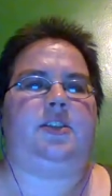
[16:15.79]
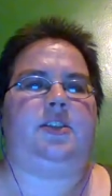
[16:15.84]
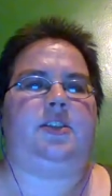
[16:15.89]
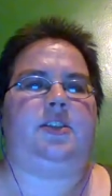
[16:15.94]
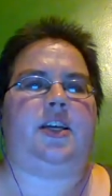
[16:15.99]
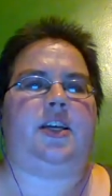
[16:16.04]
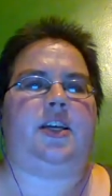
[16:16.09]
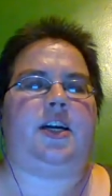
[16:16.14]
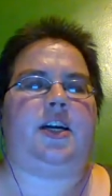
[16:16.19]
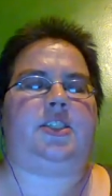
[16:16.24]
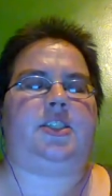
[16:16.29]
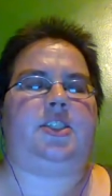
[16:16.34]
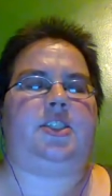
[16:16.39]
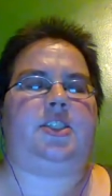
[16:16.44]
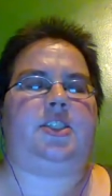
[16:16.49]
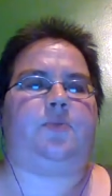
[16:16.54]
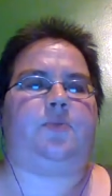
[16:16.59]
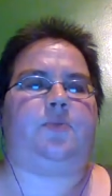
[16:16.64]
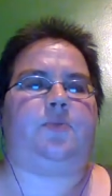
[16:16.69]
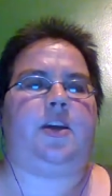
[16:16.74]
yeah,
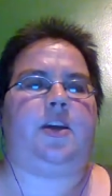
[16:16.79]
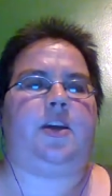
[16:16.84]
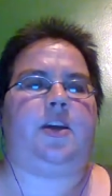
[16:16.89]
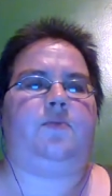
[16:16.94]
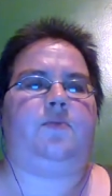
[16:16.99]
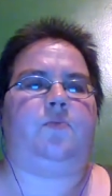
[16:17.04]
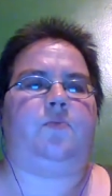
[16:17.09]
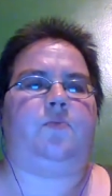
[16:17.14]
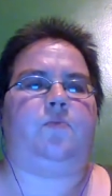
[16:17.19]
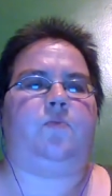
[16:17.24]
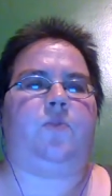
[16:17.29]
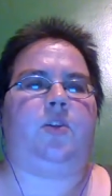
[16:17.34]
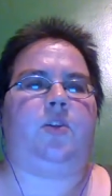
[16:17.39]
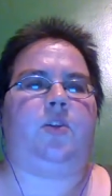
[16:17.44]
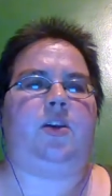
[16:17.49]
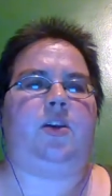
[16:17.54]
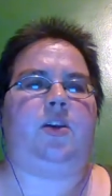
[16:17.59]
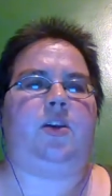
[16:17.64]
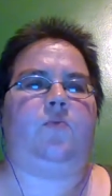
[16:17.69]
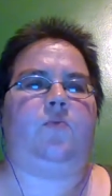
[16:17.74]
she played
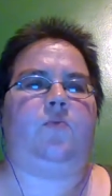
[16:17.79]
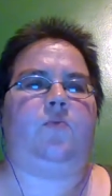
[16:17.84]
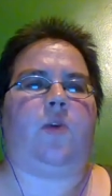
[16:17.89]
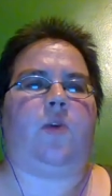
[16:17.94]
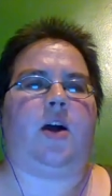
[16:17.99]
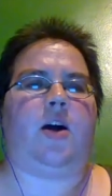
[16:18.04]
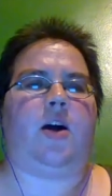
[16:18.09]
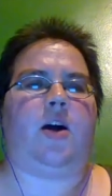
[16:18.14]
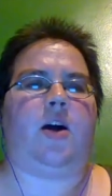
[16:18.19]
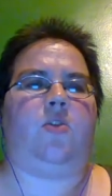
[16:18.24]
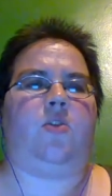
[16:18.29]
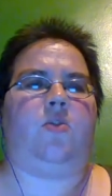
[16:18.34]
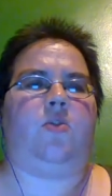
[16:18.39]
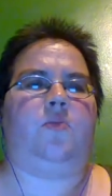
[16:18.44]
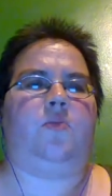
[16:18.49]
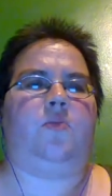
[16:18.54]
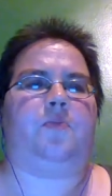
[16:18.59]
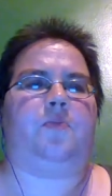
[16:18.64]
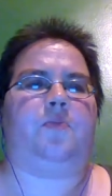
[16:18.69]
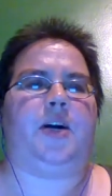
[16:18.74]
really well,